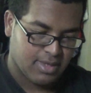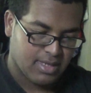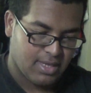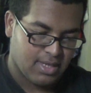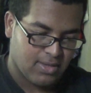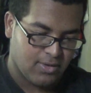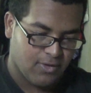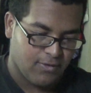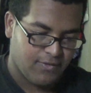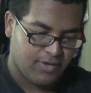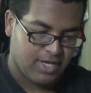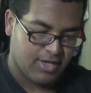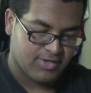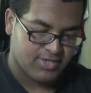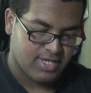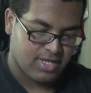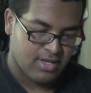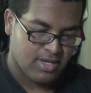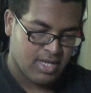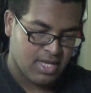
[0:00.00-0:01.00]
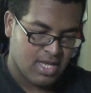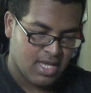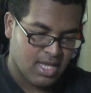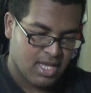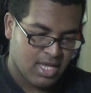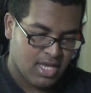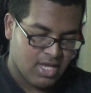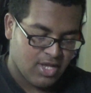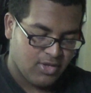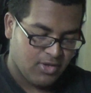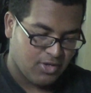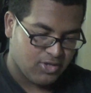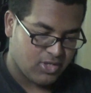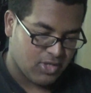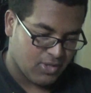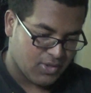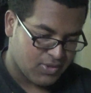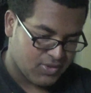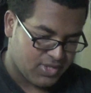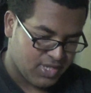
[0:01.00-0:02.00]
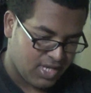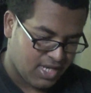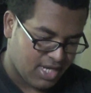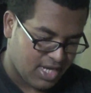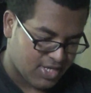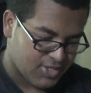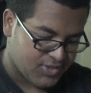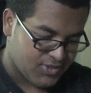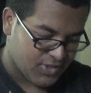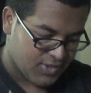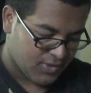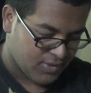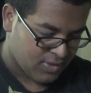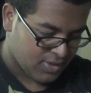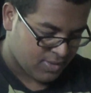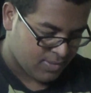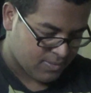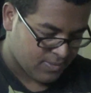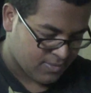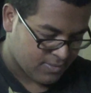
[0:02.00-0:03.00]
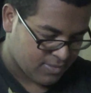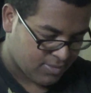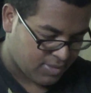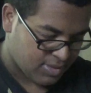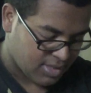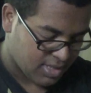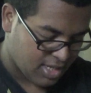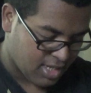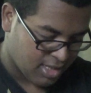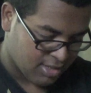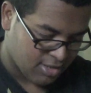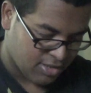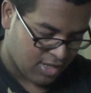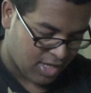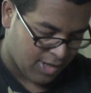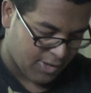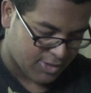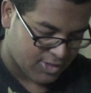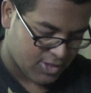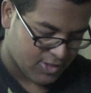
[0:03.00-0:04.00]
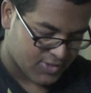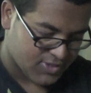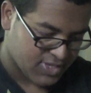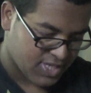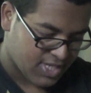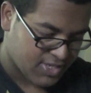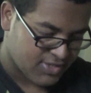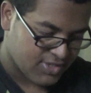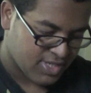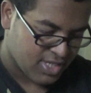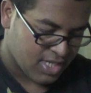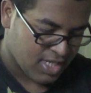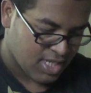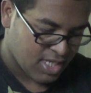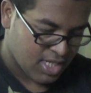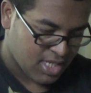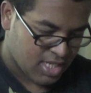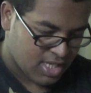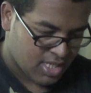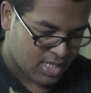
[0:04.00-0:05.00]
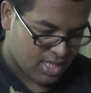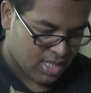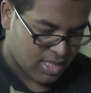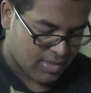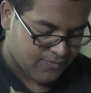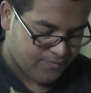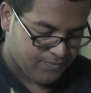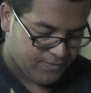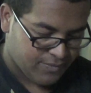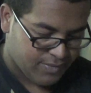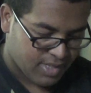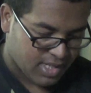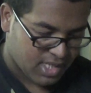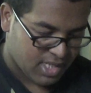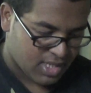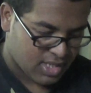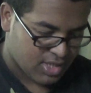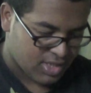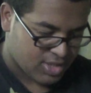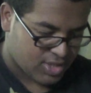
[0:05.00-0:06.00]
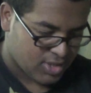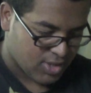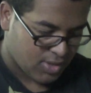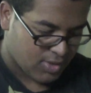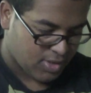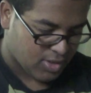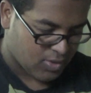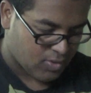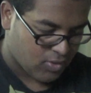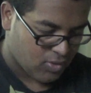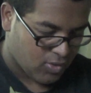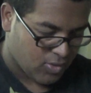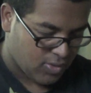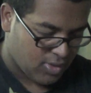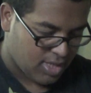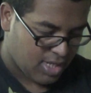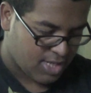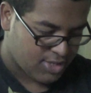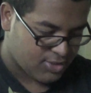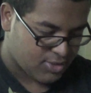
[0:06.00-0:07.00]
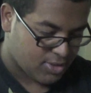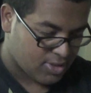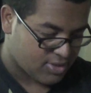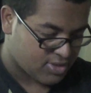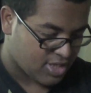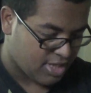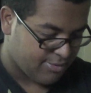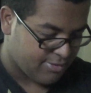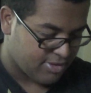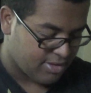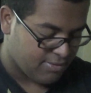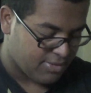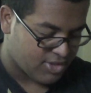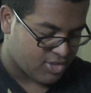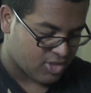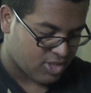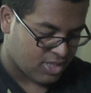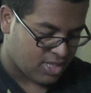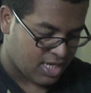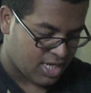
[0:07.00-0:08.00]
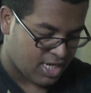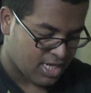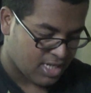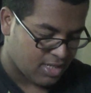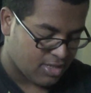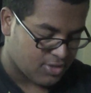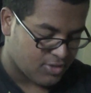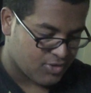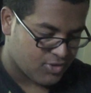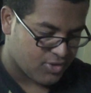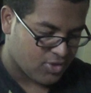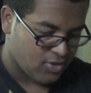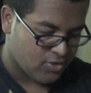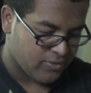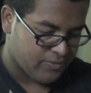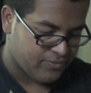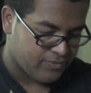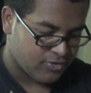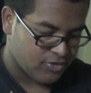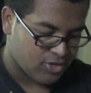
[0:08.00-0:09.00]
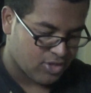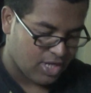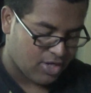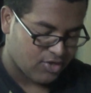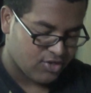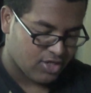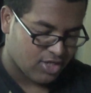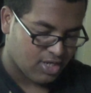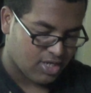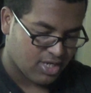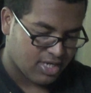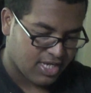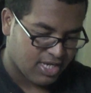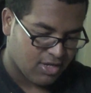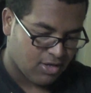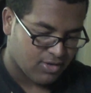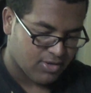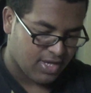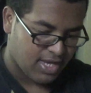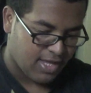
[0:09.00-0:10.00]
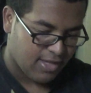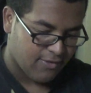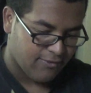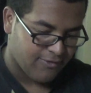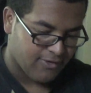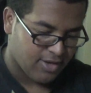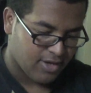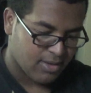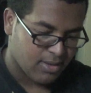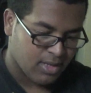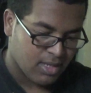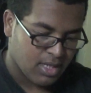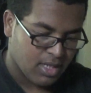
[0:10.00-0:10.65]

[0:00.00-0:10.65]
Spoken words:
And Luffy yells out, you too, see you guys soon. And the narrator says, so the crew heads to the top of the mystical island zoo. So now they're going to get on the elephant.